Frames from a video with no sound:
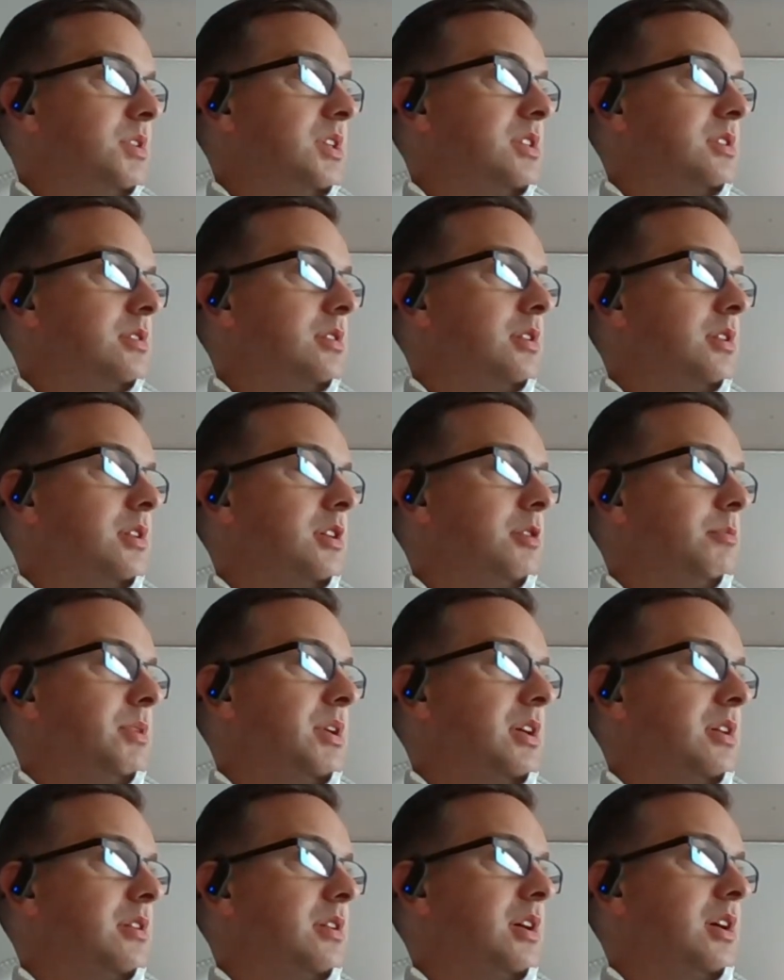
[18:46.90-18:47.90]
some decent honey
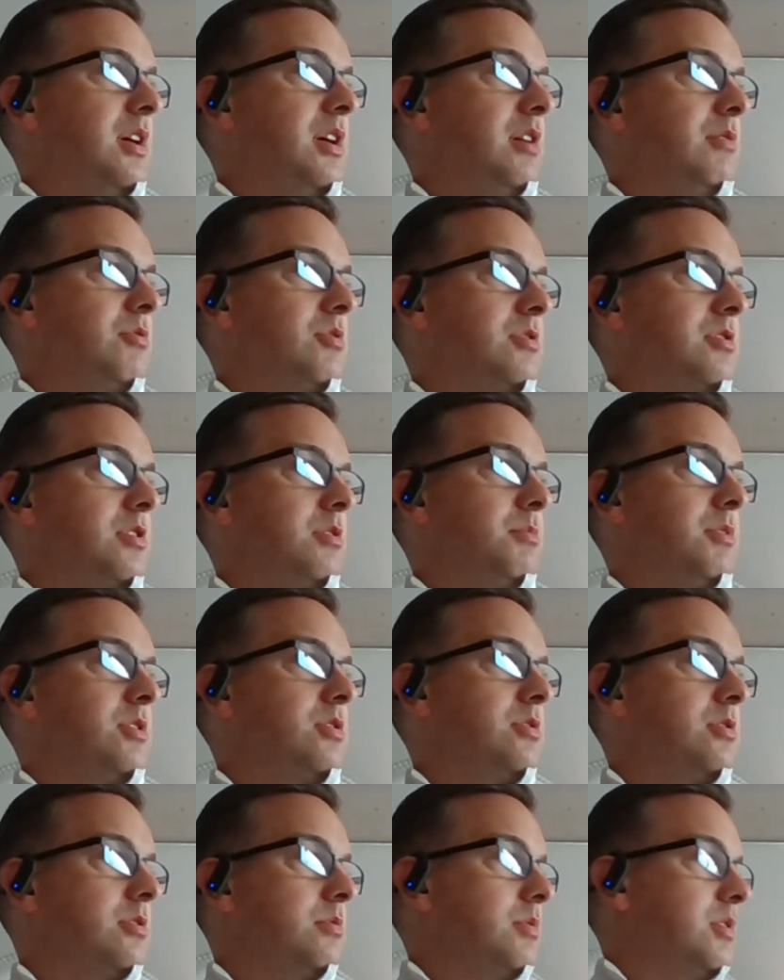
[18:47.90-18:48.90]
coming in on that hive. We're just going to
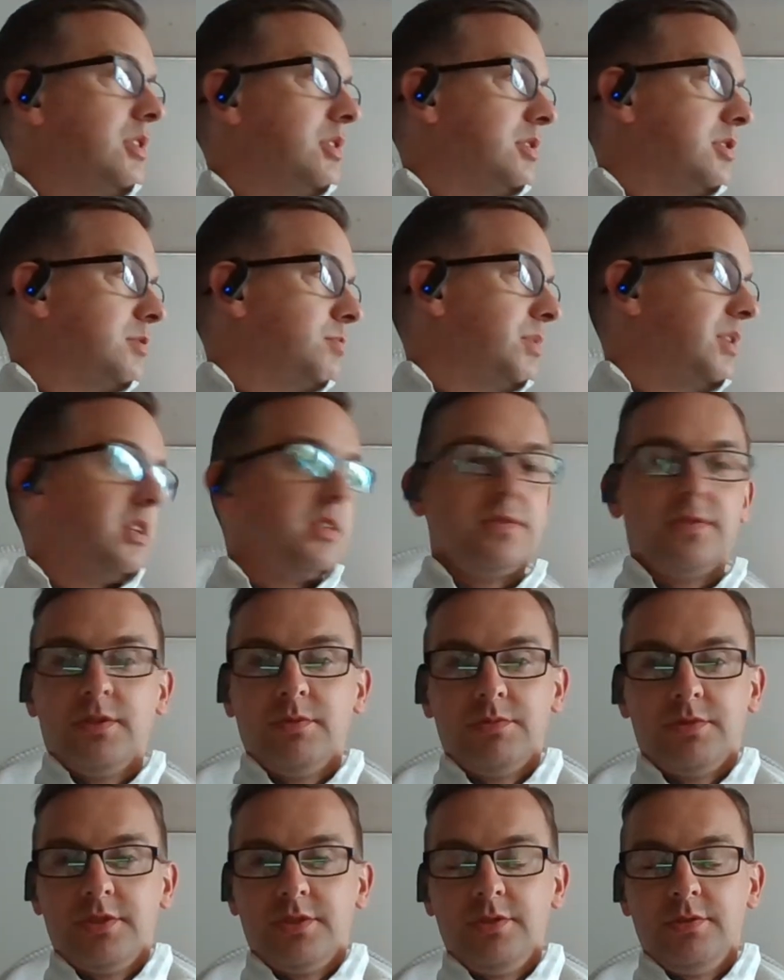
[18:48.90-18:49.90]
make sure that we've got the space for
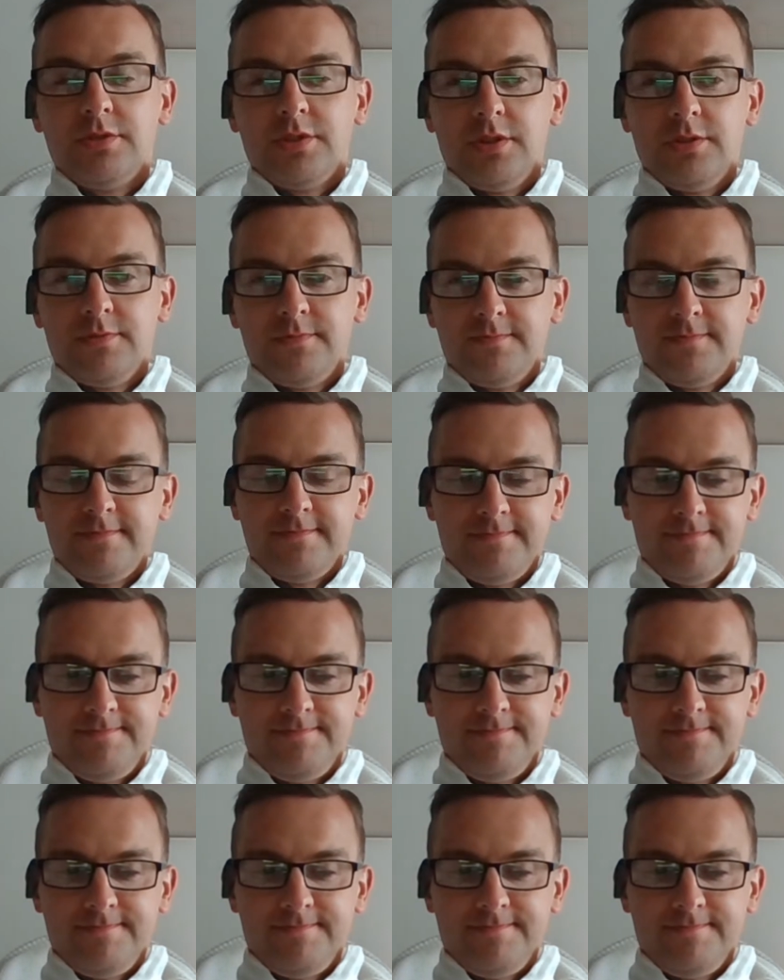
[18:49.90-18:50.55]
them to do so.